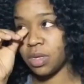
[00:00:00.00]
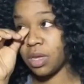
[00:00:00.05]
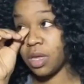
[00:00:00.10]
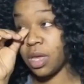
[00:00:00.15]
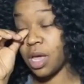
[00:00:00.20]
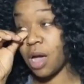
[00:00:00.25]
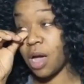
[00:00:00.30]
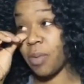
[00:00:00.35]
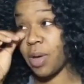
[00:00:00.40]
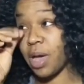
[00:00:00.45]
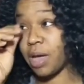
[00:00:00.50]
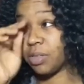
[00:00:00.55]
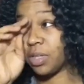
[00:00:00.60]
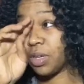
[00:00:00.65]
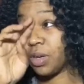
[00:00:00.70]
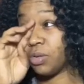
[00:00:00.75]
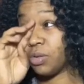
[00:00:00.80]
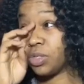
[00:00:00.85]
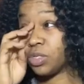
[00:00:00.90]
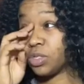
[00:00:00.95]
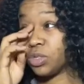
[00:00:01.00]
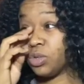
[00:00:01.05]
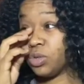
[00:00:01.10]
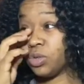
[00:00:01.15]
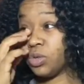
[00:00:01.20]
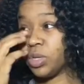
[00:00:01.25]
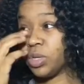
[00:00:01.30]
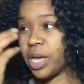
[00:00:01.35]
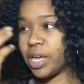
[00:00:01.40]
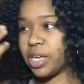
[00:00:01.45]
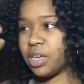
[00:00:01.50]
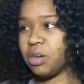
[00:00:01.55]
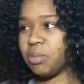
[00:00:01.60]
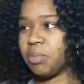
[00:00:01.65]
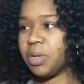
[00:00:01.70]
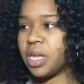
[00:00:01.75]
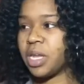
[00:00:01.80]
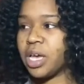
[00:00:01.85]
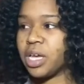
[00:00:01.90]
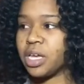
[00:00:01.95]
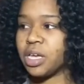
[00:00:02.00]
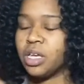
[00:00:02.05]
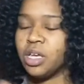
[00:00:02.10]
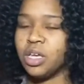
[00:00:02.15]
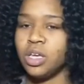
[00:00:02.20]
I would have to go to school. Like, it'd be like